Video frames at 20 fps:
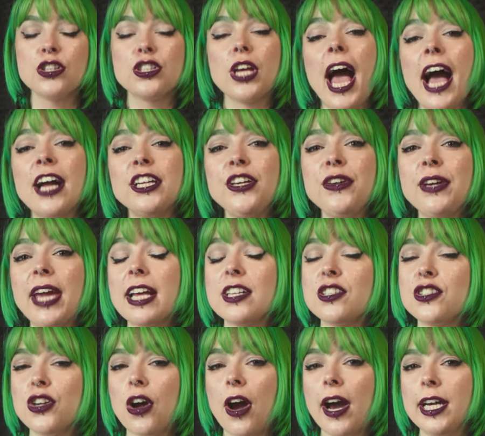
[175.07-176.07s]
So how do you
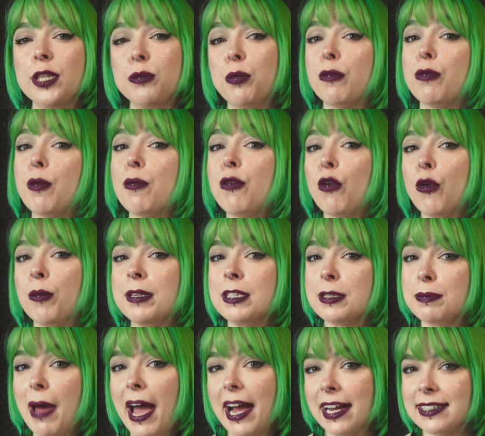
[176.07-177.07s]
get started with
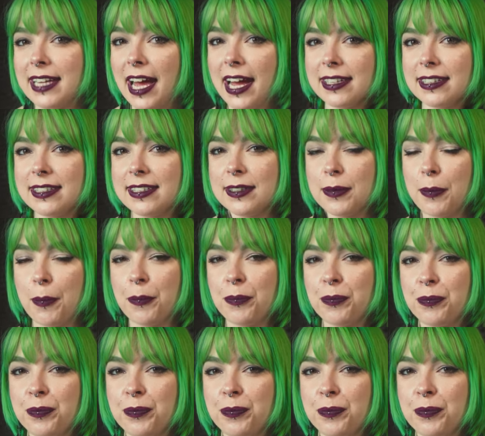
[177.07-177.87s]
Performance Max ads?